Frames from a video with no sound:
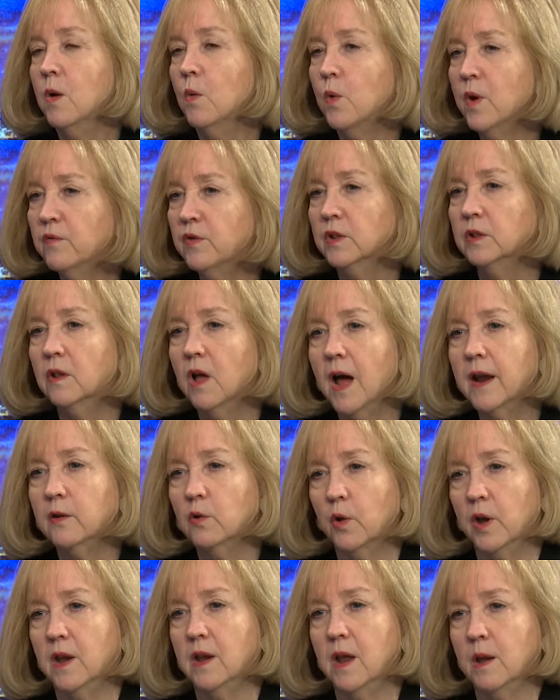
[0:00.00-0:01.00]
We have a lot of
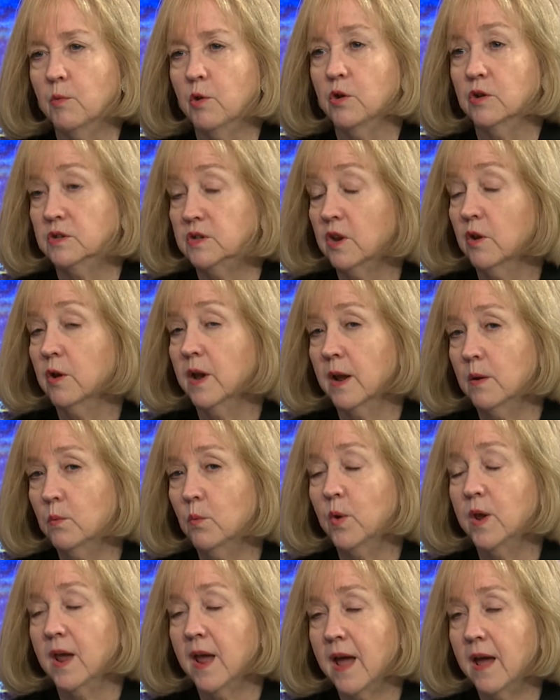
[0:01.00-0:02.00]
great neighborhoods here, and
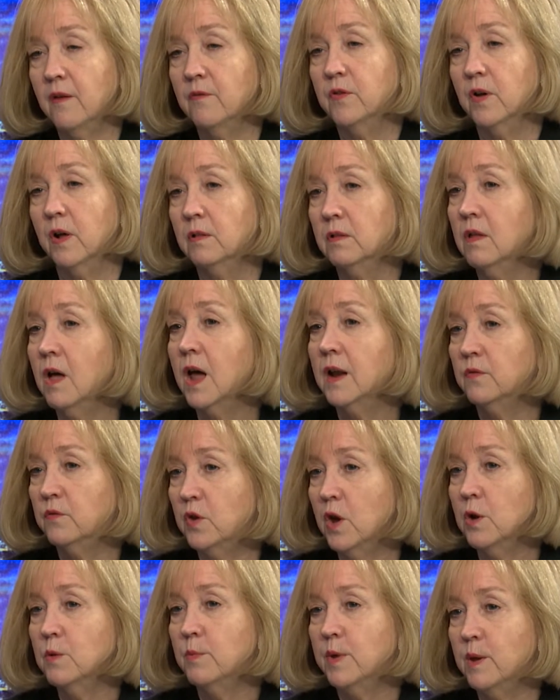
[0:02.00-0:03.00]
we have a lot of
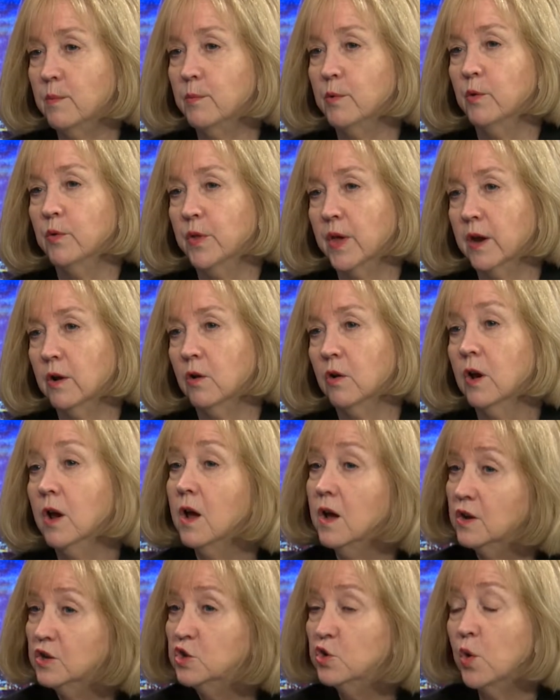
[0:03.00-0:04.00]
young people that are
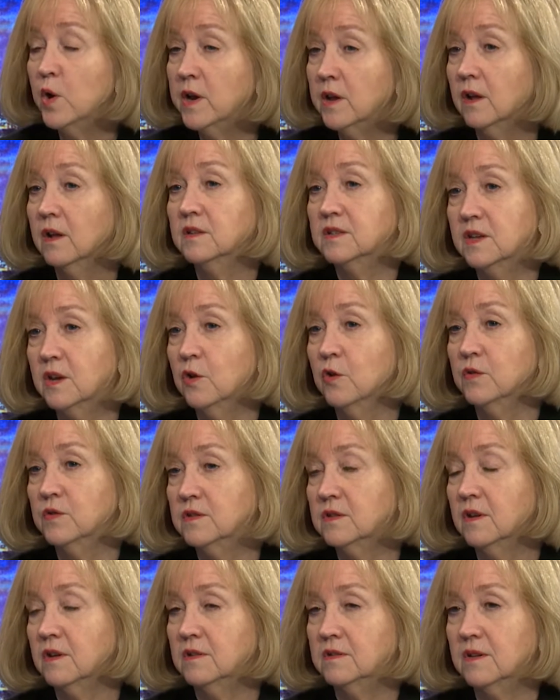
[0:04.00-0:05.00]
joining us here in the
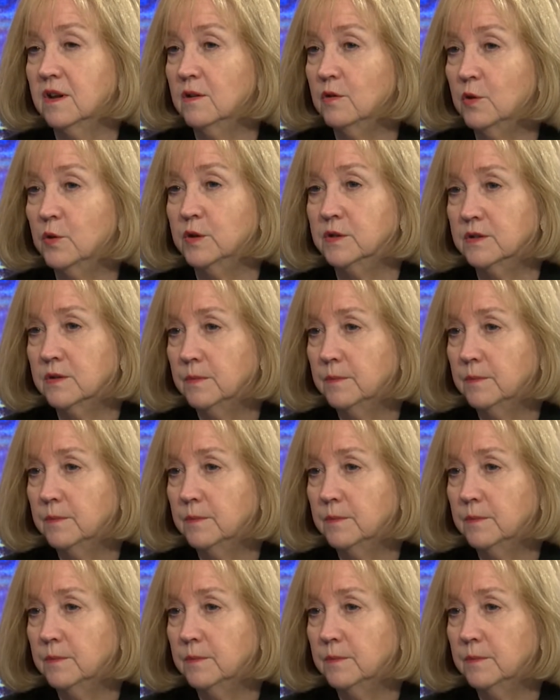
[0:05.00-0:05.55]
city of St. Louis.